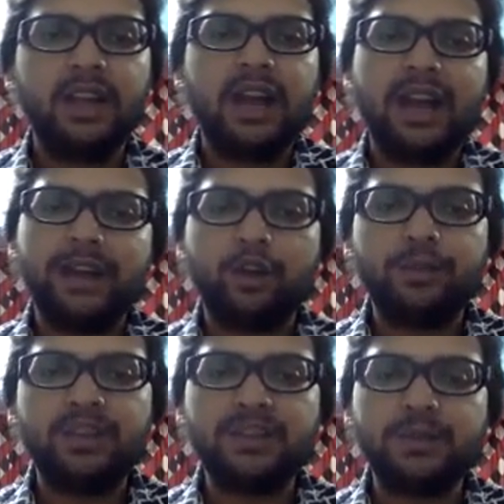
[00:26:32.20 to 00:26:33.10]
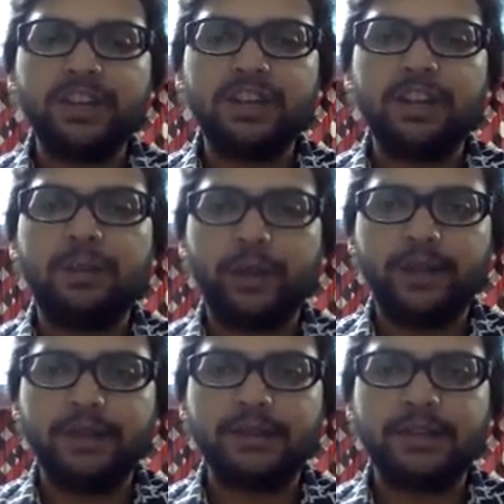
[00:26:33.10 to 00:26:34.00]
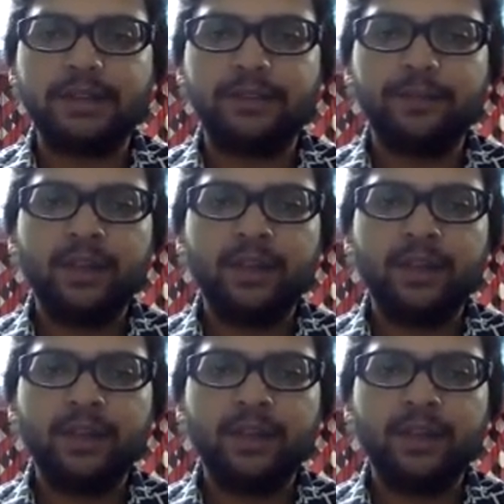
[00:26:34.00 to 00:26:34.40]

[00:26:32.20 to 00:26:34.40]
I hope this particular point is clear.